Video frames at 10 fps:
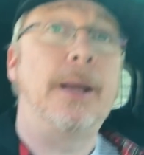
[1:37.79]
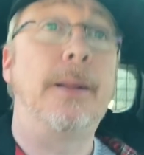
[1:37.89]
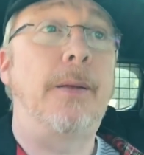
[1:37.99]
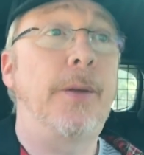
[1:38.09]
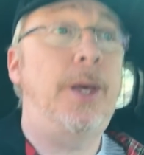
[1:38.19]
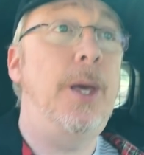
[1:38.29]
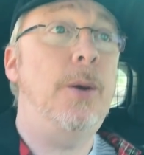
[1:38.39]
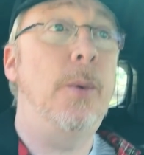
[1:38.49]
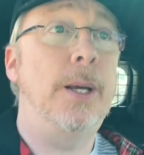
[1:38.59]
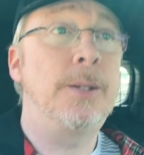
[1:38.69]
that the
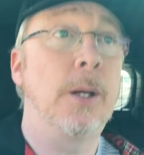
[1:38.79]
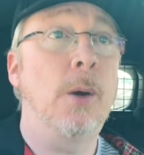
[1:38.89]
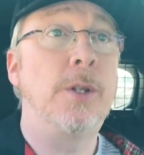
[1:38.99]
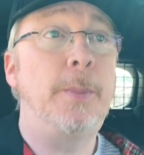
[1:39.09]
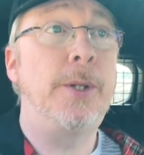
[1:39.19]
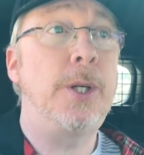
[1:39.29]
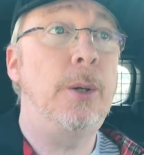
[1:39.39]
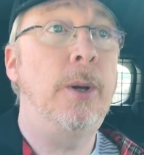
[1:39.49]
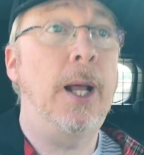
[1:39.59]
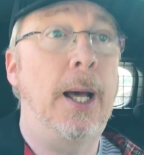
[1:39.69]
queue isn't going to be
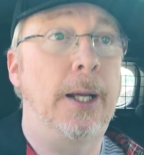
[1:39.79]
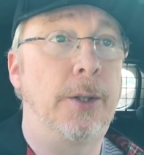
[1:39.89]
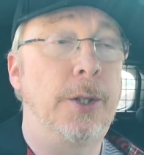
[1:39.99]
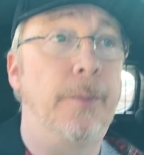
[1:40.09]
too large.